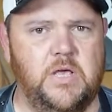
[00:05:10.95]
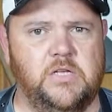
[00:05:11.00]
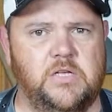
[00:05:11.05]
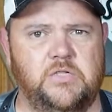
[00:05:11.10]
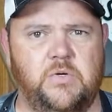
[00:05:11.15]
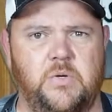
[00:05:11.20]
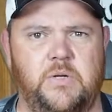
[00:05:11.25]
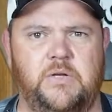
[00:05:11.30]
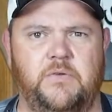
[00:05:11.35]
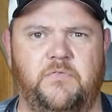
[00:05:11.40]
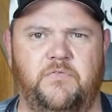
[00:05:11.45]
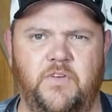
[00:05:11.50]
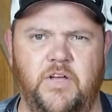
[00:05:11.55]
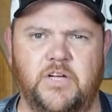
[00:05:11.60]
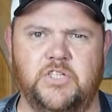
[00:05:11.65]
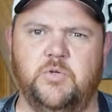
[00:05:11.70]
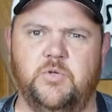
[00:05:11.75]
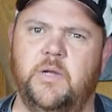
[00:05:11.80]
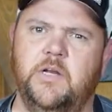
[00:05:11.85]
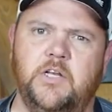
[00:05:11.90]
So it did
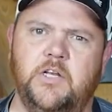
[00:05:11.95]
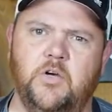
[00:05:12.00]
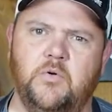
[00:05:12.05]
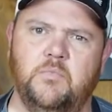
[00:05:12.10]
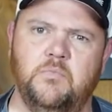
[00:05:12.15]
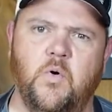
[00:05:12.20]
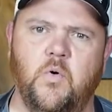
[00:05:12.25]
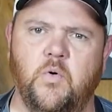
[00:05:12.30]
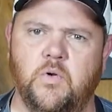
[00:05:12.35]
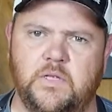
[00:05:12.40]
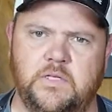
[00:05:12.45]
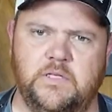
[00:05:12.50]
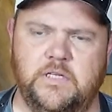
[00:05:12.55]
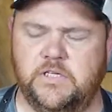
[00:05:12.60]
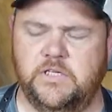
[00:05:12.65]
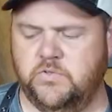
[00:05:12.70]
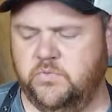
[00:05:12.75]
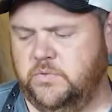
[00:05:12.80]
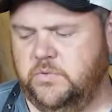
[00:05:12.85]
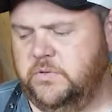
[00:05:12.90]
fluctuate a little more than
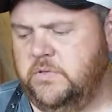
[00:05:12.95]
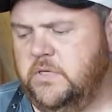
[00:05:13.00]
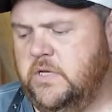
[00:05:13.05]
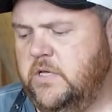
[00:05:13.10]
this one.